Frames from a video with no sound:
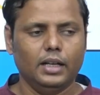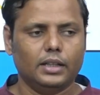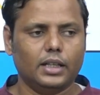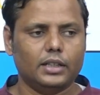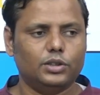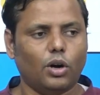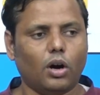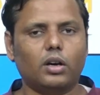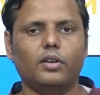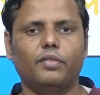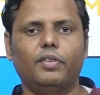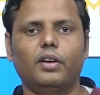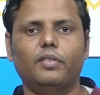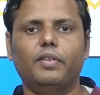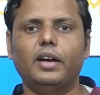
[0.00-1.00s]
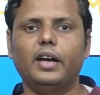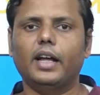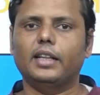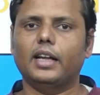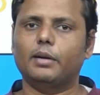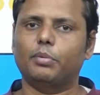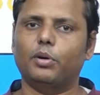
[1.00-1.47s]
the geography of India at
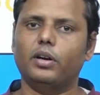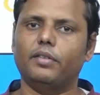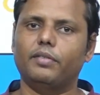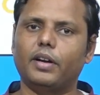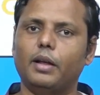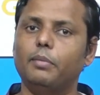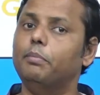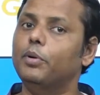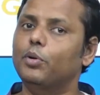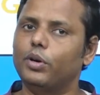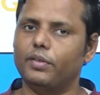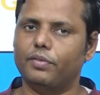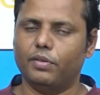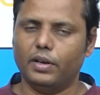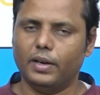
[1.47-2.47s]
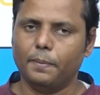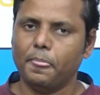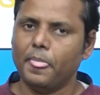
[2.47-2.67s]
that point of time beautifully.